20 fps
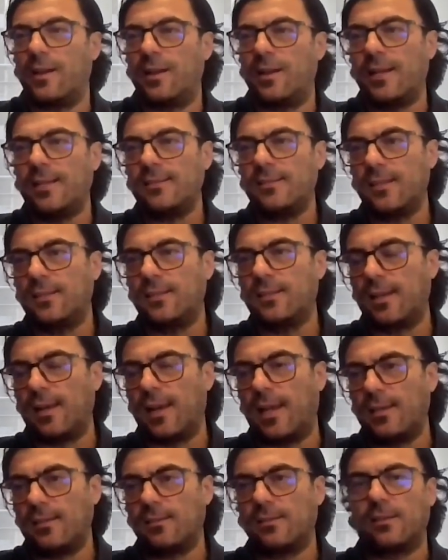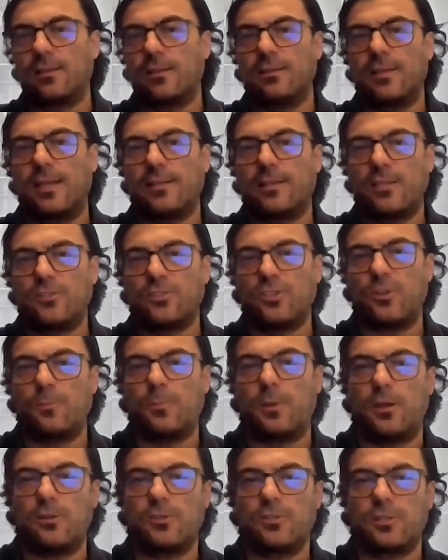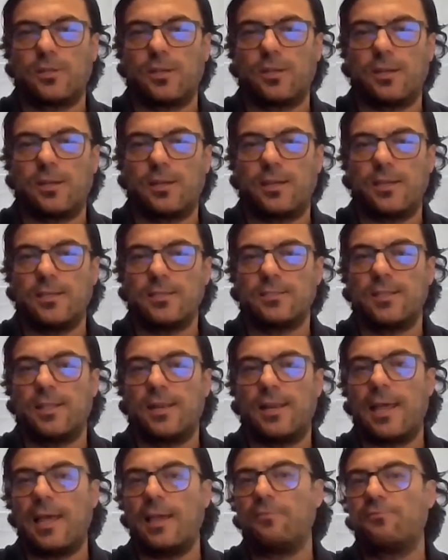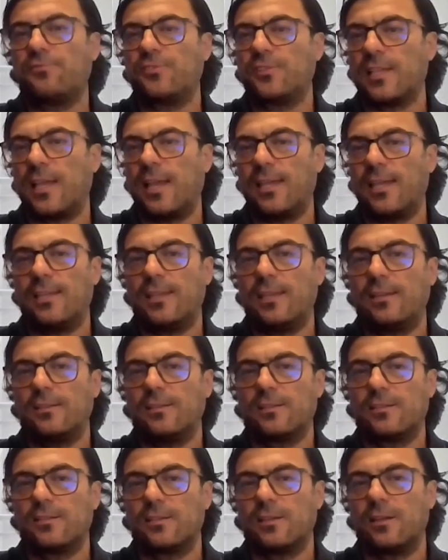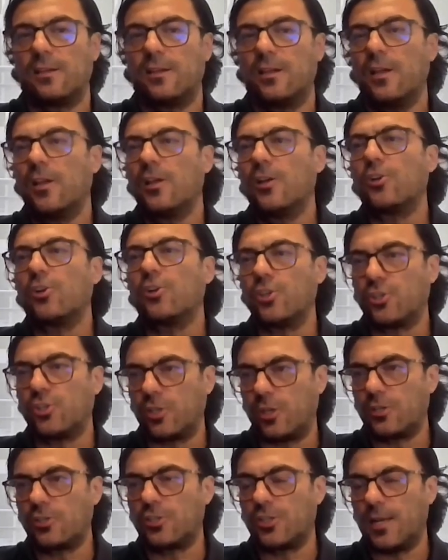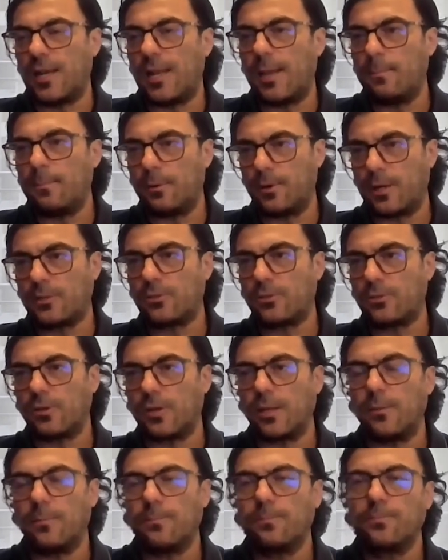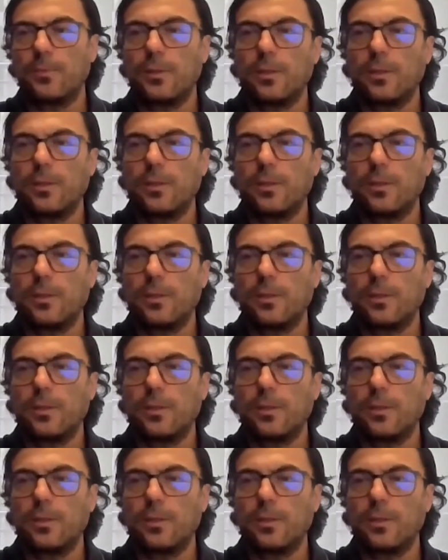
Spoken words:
an asset class that has emerged is the life science research laboratory.